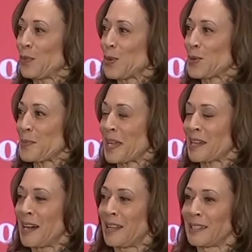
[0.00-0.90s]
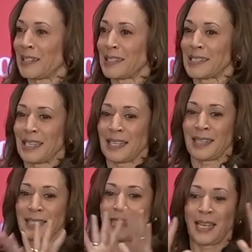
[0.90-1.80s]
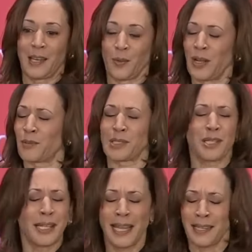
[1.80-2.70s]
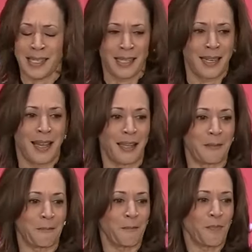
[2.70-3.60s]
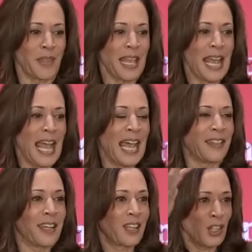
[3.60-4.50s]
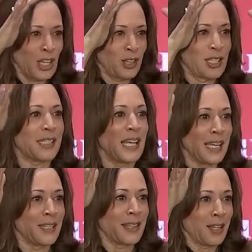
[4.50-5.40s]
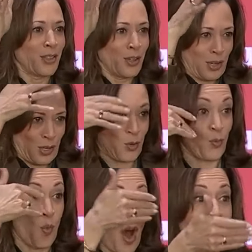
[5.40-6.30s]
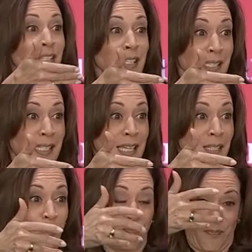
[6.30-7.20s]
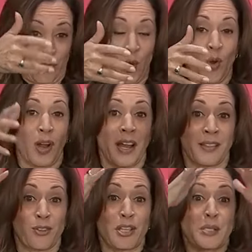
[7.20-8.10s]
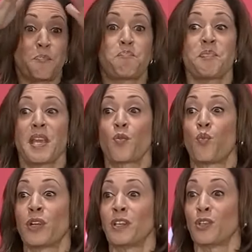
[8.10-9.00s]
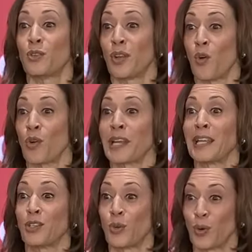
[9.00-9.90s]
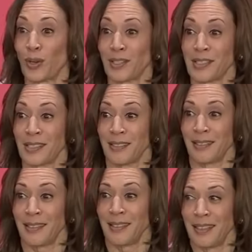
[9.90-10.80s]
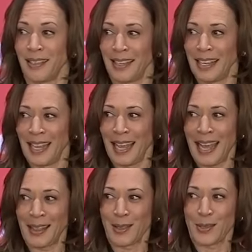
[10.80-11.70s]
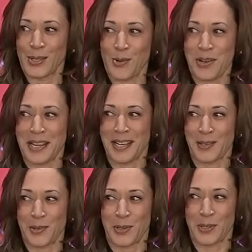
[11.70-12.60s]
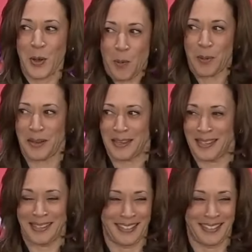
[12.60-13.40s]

floor with my colleagues, and the Senate, well, it was late into the night. And they, in the Senate, they, they, you walk onto the Senate floor, and there are these big wooden ornate doors. And those ornate doors opened.